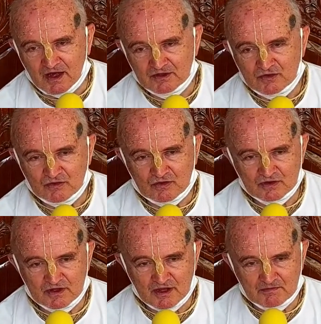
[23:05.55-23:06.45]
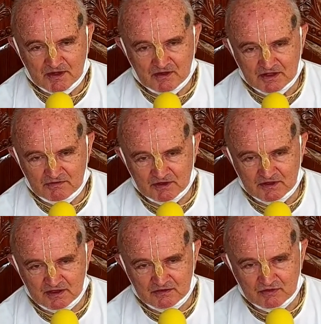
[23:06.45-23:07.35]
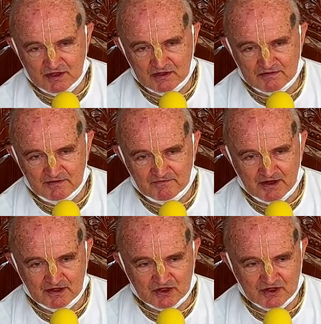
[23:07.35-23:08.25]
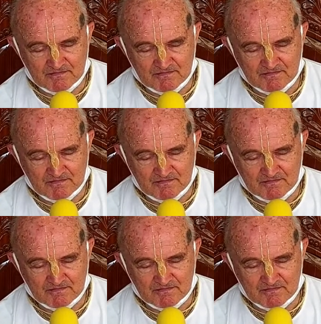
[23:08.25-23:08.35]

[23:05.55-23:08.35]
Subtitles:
to go there because he wanted to take revenge